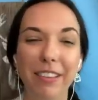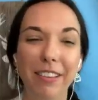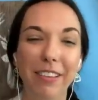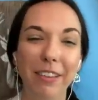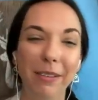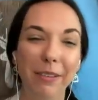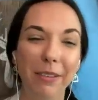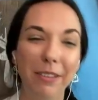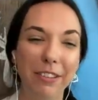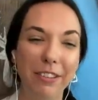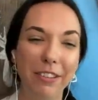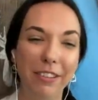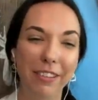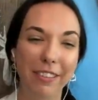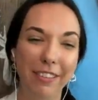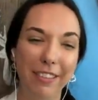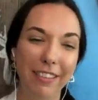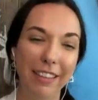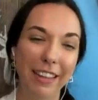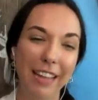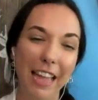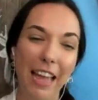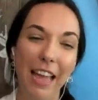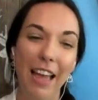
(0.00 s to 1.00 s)
So it's
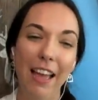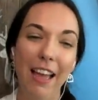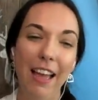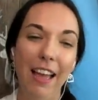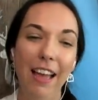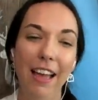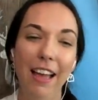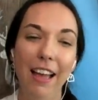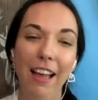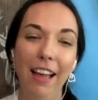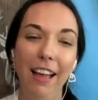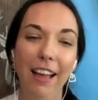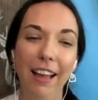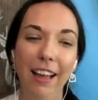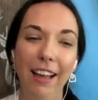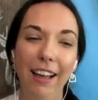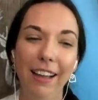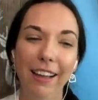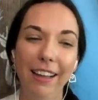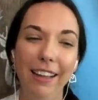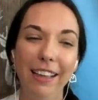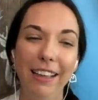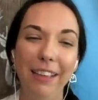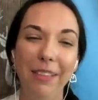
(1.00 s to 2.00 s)
just,
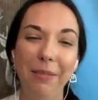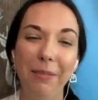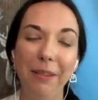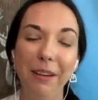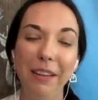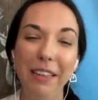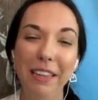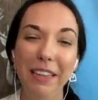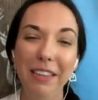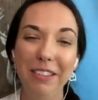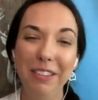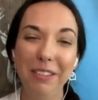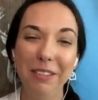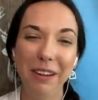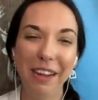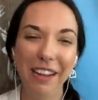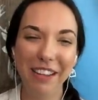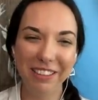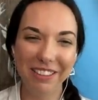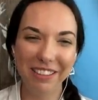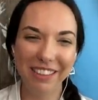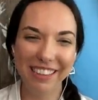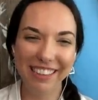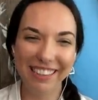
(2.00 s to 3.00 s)
it's really
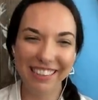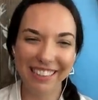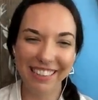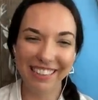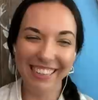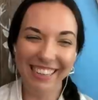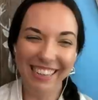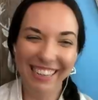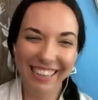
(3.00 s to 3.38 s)
tragic.